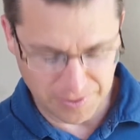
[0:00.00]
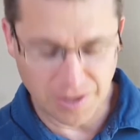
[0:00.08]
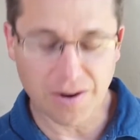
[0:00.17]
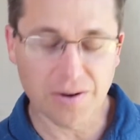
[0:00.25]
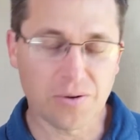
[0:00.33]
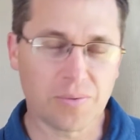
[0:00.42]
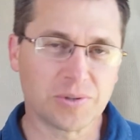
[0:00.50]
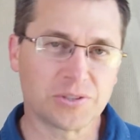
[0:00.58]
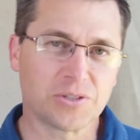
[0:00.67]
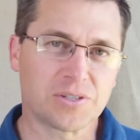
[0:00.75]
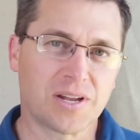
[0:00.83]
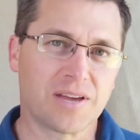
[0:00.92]
our normal
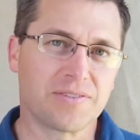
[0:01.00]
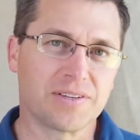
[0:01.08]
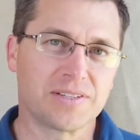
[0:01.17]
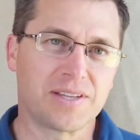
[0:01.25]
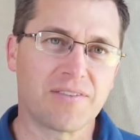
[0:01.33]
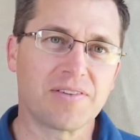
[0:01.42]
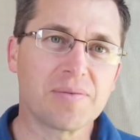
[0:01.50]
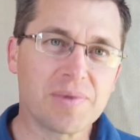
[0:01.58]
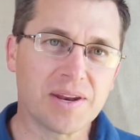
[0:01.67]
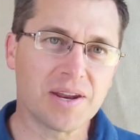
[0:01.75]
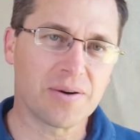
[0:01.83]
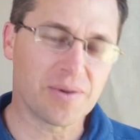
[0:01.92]
church life has definitely
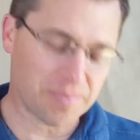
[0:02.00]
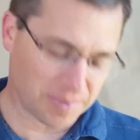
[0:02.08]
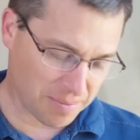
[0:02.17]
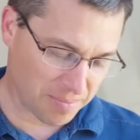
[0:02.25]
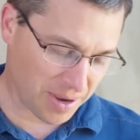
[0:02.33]
been interrupted.